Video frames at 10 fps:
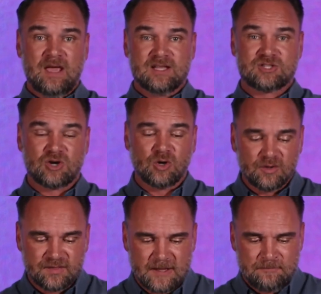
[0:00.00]
It's
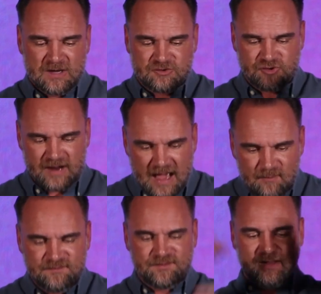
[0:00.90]
called the
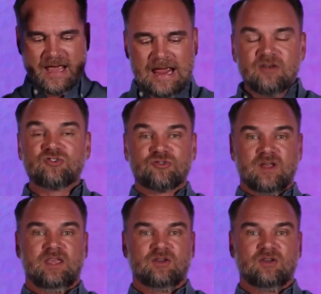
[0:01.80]
triumphal entry.